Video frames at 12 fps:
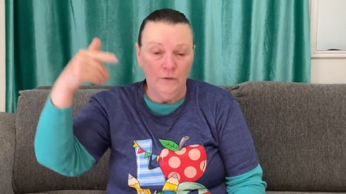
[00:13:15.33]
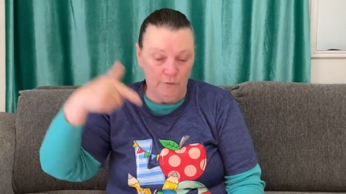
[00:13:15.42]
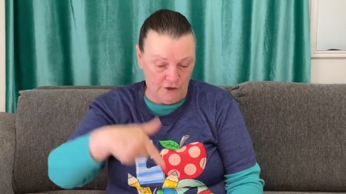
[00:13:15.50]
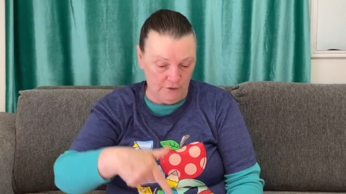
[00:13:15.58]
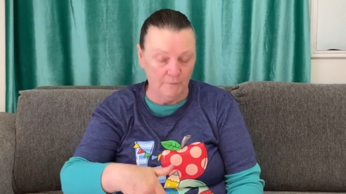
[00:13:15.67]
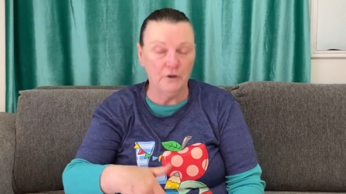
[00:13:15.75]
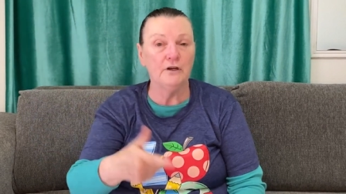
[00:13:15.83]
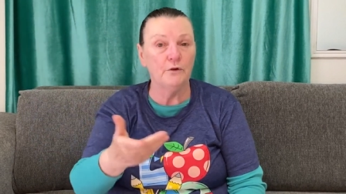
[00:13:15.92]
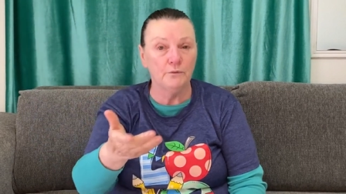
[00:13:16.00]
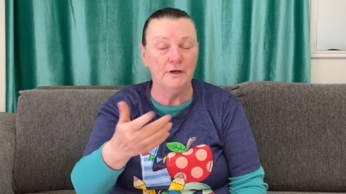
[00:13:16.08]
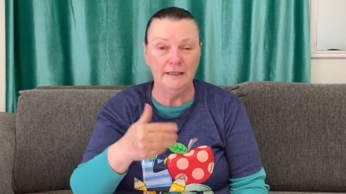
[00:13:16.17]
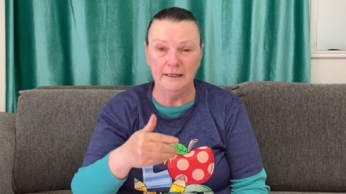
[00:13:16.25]
which I'm going to
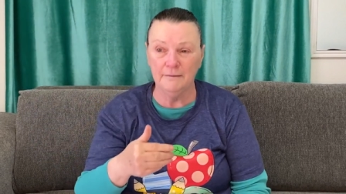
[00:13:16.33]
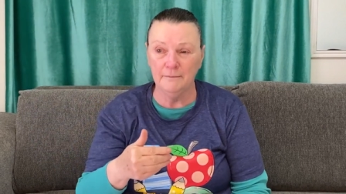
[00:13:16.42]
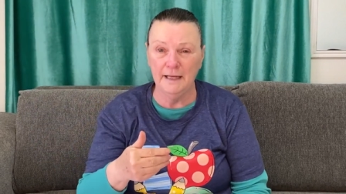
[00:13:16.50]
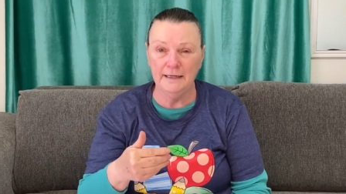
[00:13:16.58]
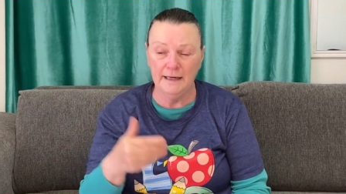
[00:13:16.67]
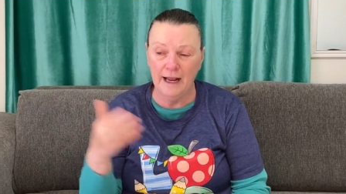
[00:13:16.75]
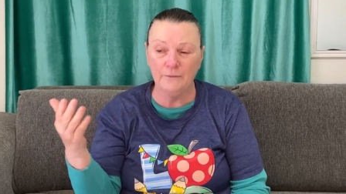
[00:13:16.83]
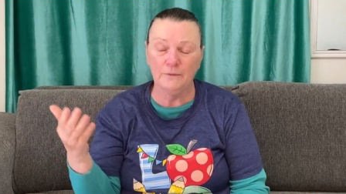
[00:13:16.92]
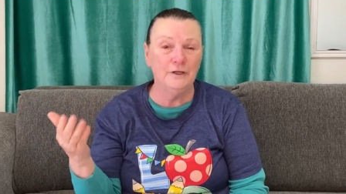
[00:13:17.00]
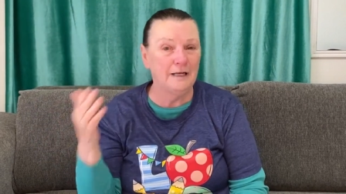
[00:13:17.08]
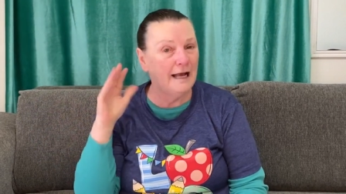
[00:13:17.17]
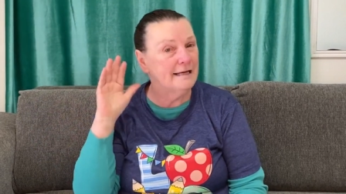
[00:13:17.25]
read in a minute, and
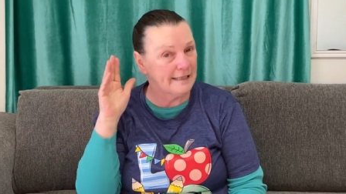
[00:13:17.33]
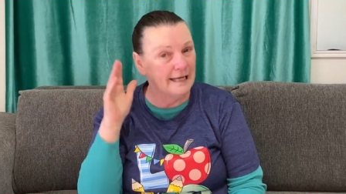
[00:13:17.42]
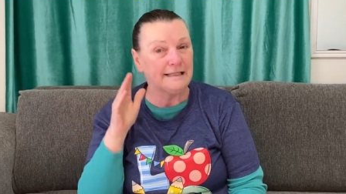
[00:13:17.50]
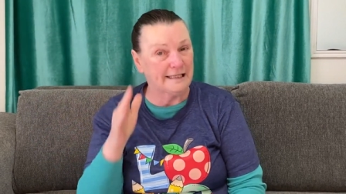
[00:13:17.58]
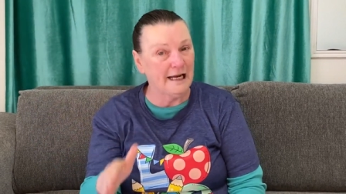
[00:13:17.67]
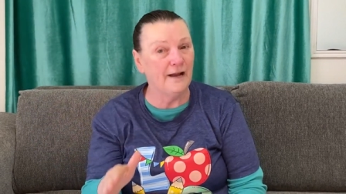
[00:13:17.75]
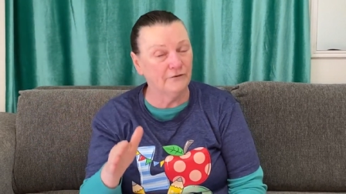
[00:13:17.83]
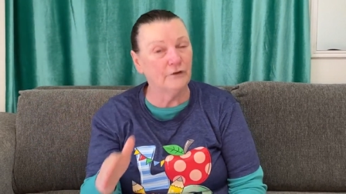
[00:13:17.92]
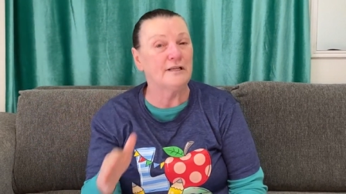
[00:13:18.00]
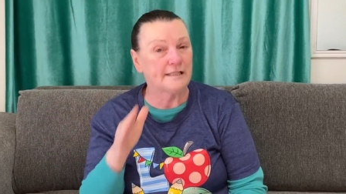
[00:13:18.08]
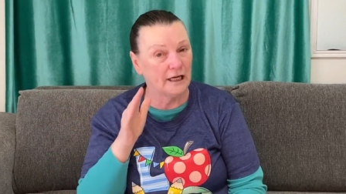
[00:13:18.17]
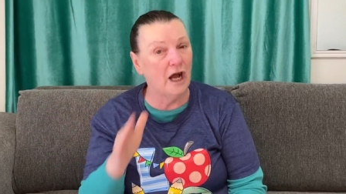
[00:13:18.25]
realize it's time for
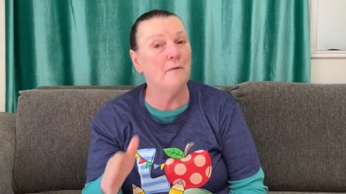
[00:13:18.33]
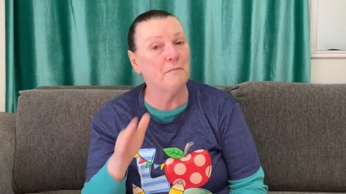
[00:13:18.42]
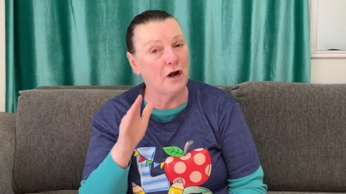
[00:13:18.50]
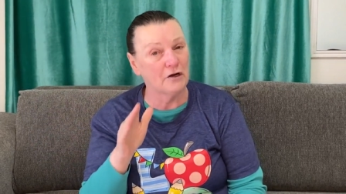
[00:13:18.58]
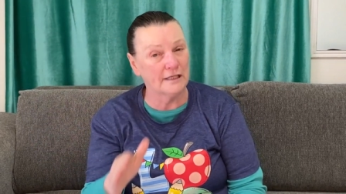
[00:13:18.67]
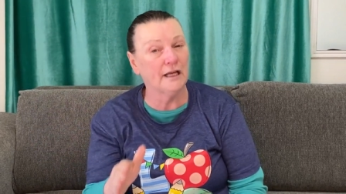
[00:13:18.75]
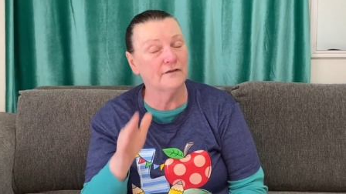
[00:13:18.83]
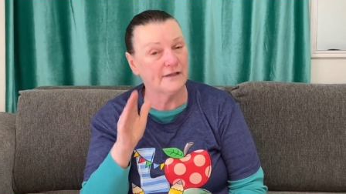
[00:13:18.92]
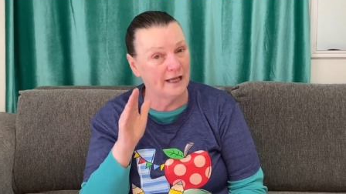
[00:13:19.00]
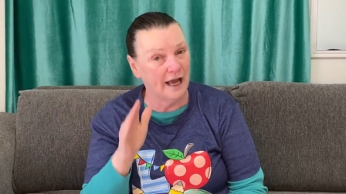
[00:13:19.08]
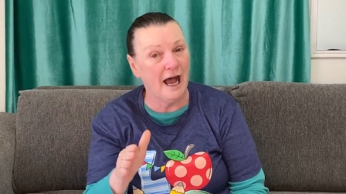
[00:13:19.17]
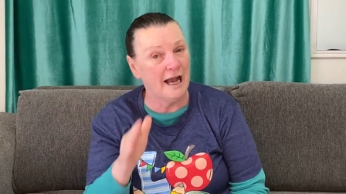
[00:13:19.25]
us to humble ourselves in
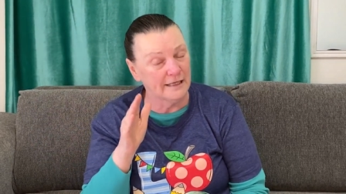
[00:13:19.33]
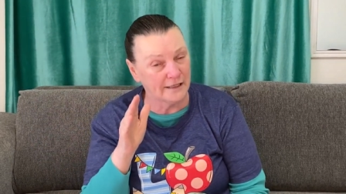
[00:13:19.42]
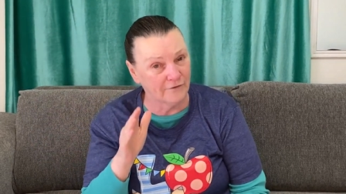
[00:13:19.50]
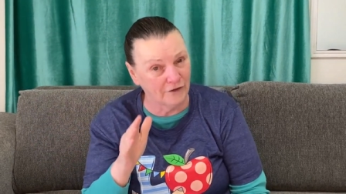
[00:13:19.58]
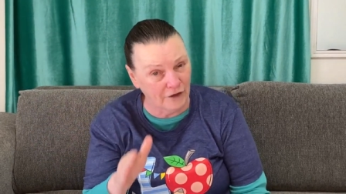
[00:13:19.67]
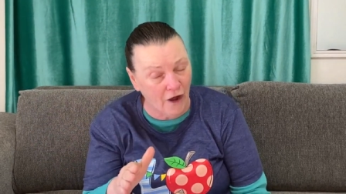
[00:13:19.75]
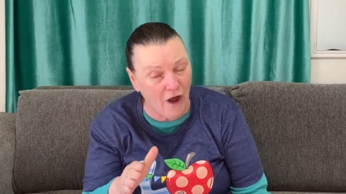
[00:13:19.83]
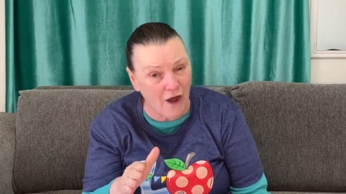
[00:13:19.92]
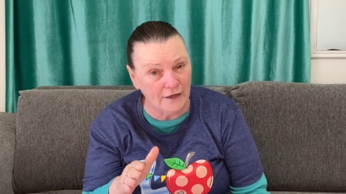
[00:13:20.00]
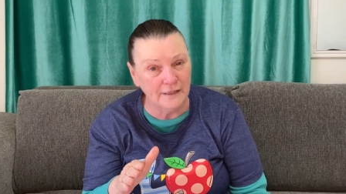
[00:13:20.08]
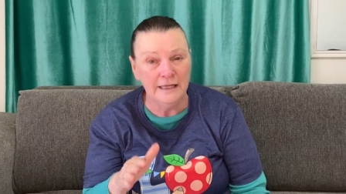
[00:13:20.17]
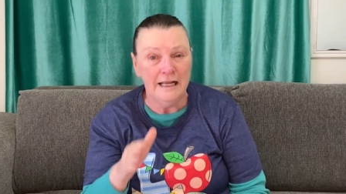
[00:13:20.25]
the eyes of
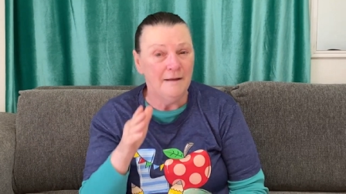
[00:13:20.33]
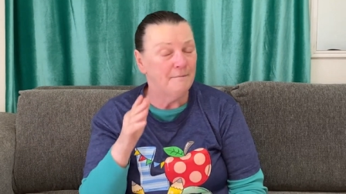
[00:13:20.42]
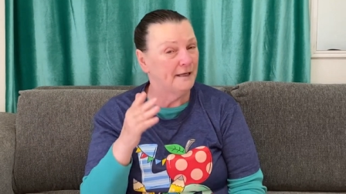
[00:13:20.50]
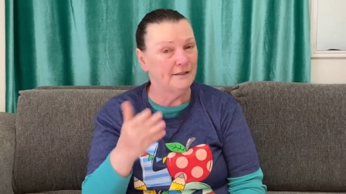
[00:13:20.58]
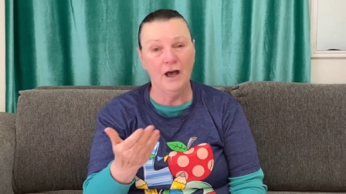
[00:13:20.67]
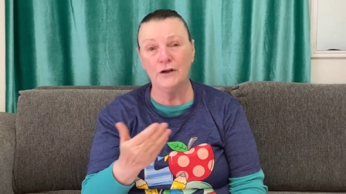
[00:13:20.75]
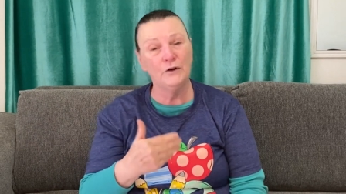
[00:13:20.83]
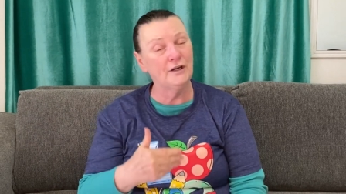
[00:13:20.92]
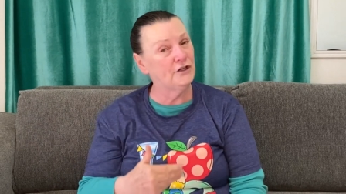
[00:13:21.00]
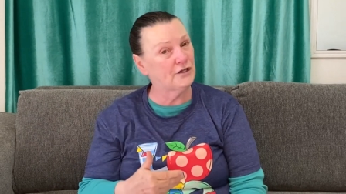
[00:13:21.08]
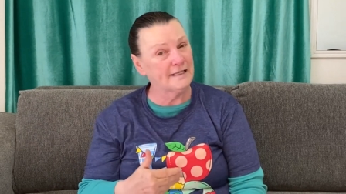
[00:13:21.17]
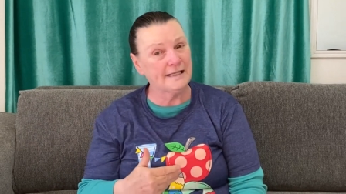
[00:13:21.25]
God. But not only
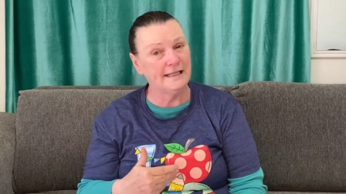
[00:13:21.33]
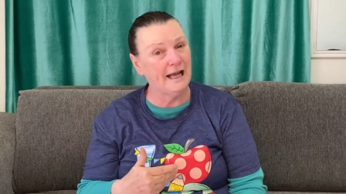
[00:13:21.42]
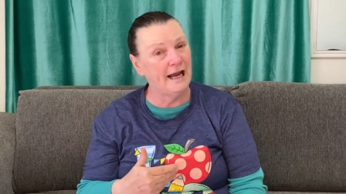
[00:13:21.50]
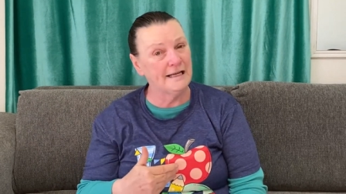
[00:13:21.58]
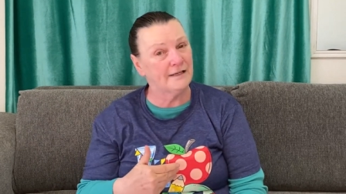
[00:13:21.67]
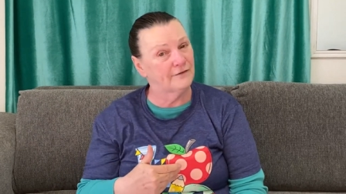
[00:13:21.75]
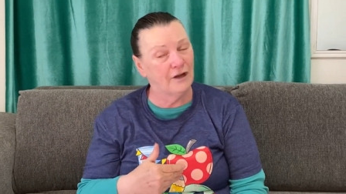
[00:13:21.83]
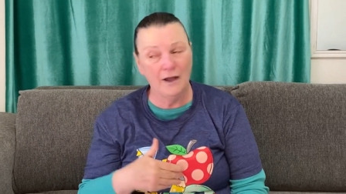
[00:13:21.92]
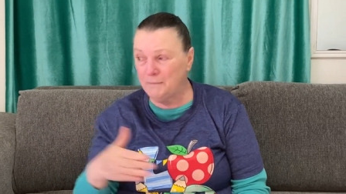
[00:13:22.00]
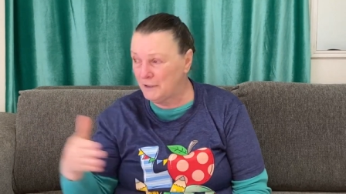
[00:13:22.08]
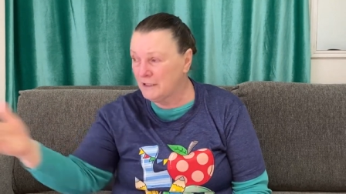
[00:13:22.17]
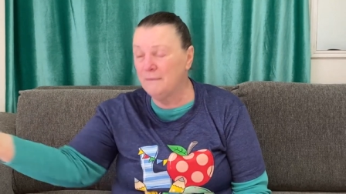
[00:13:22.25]
just in the eyes of God,
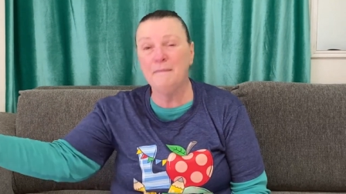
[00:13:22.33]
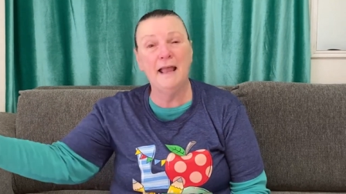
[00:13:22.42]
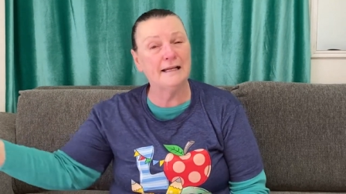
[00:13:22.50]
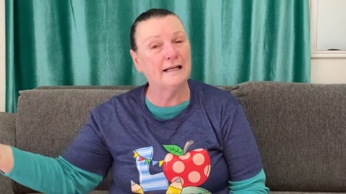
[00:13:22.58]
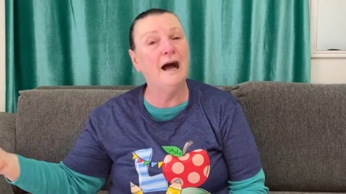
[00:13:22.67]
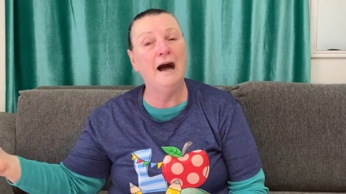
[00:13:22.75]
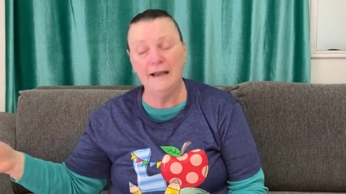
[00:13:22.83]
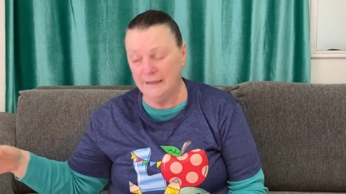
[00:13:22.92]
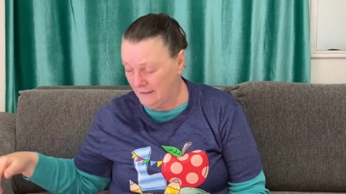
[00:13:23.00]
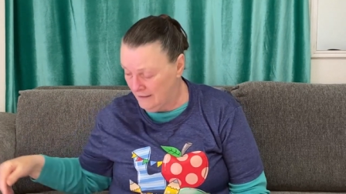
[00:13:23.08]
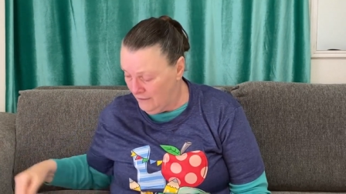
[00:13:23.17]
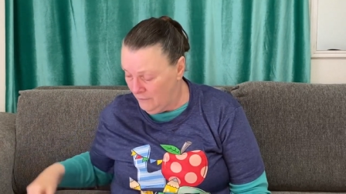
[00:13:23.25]
but to mankind.
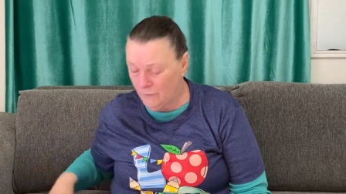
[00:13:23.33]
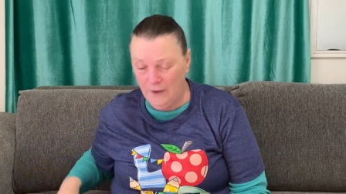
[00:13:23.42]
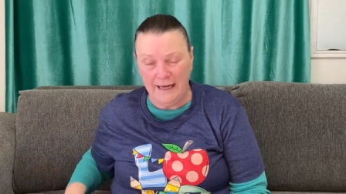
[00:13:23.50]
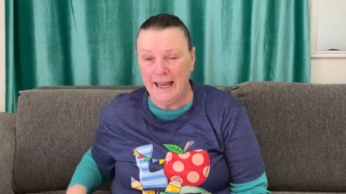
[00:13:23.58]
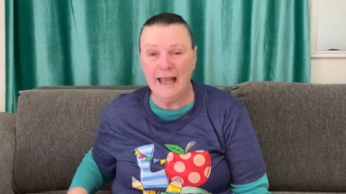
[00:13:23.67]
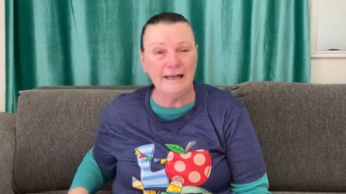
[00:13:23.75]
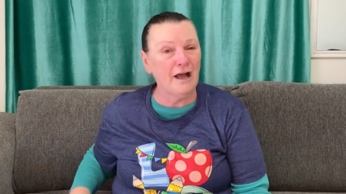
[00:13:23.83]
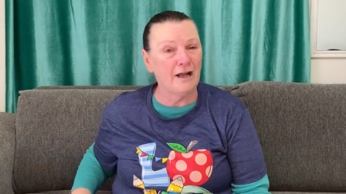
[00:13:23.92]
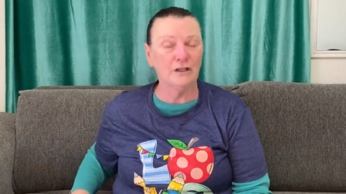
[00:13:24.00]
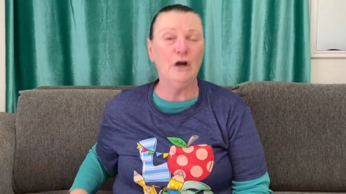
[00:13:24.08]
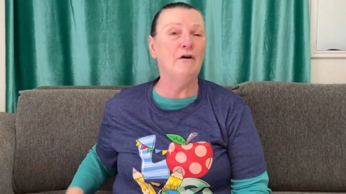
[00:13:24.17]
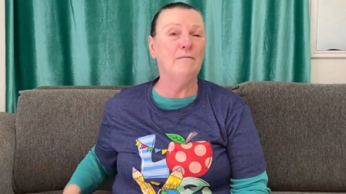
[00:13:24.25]
We cannot
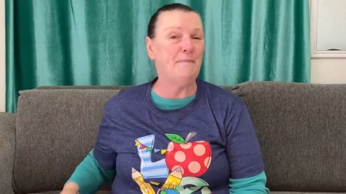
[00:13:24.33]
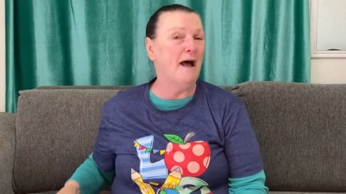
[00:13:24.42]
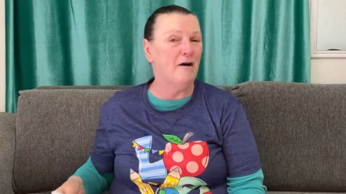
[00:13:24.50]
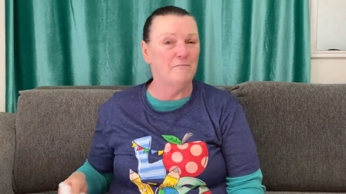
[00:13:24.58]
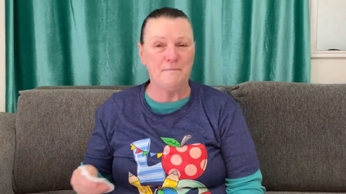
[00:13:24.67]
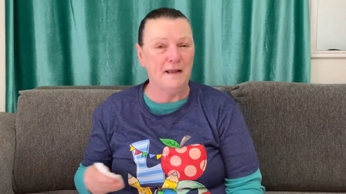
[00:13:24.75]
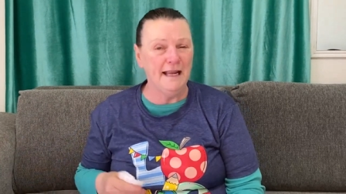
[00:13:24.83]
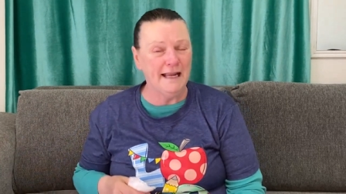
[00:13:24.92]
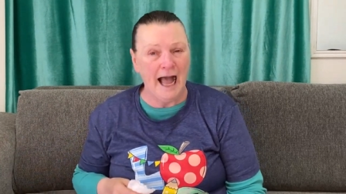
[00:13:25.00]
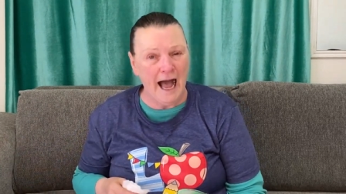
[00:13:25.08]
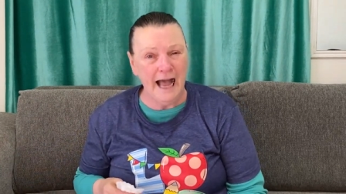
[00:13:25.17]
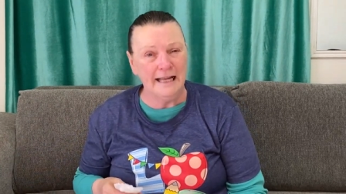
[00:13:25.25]
go about being
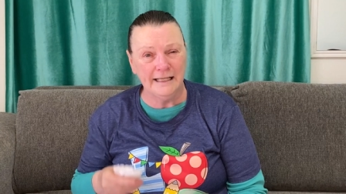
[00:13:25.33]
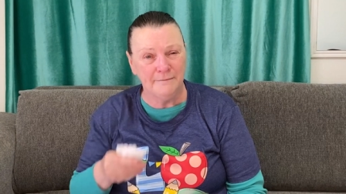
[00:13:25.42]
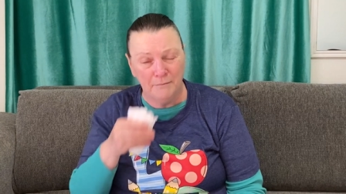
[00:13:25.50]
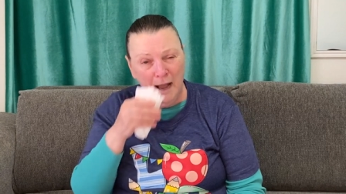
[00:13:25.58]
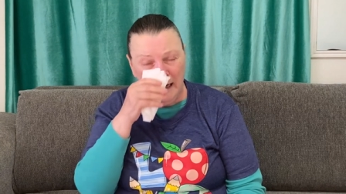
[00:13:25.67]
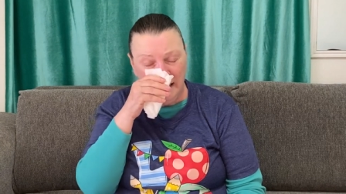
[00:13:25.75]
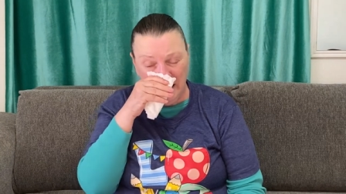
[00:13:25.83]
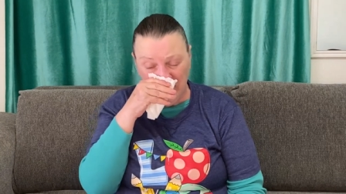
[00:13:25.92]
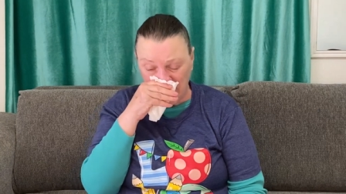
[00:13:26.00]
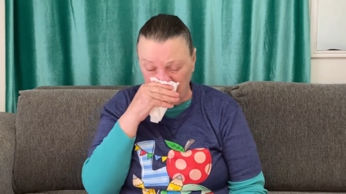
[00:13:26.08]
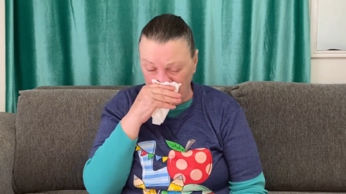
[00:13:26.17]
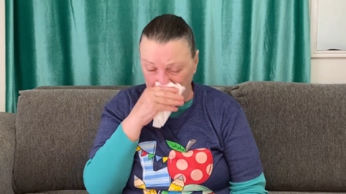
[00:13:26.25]
high and
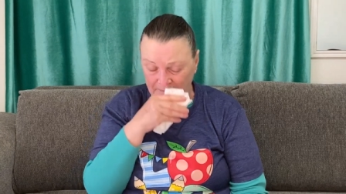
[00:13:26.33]
mighty.